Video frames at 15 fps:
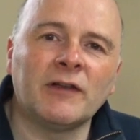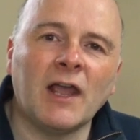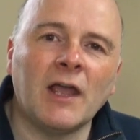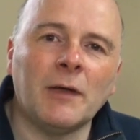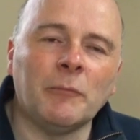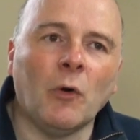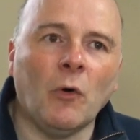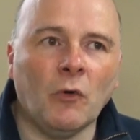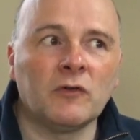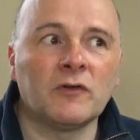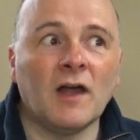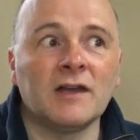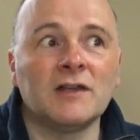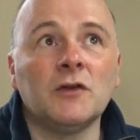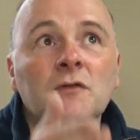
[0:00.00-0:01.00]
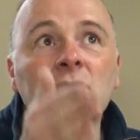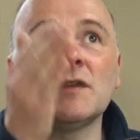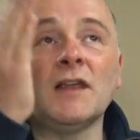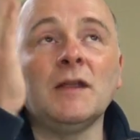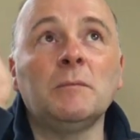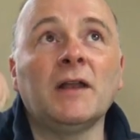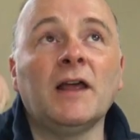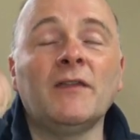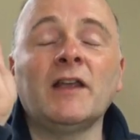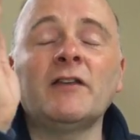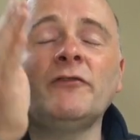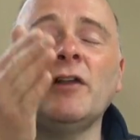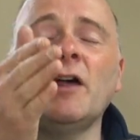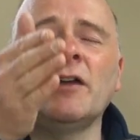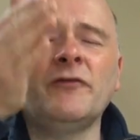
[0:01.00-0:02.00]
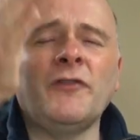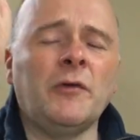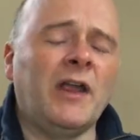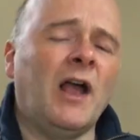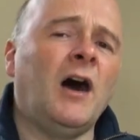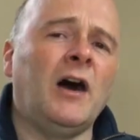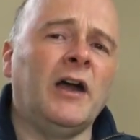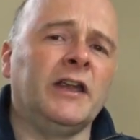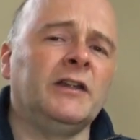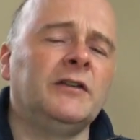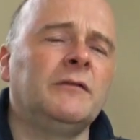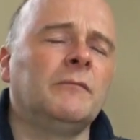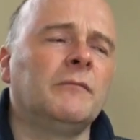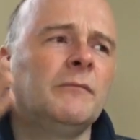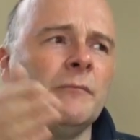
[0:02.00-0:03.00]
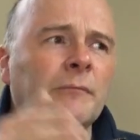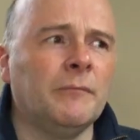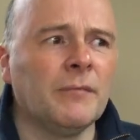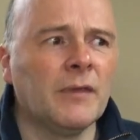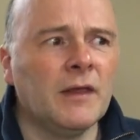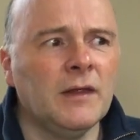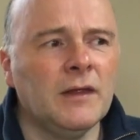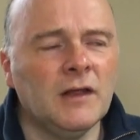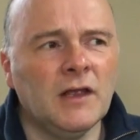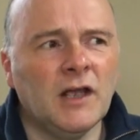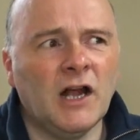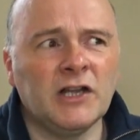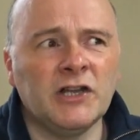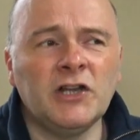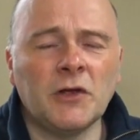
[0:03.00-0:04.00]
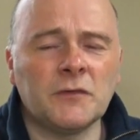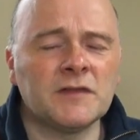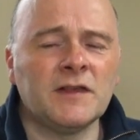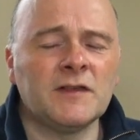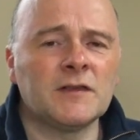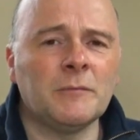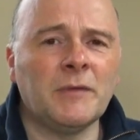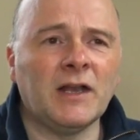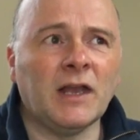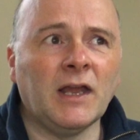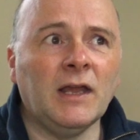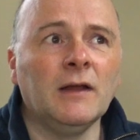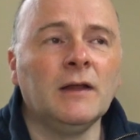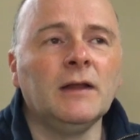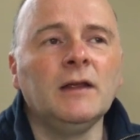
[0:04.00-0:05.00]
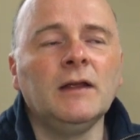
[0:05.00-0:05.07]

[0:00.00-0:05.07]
Airport. I do see, they fly very high, and you don't see so many.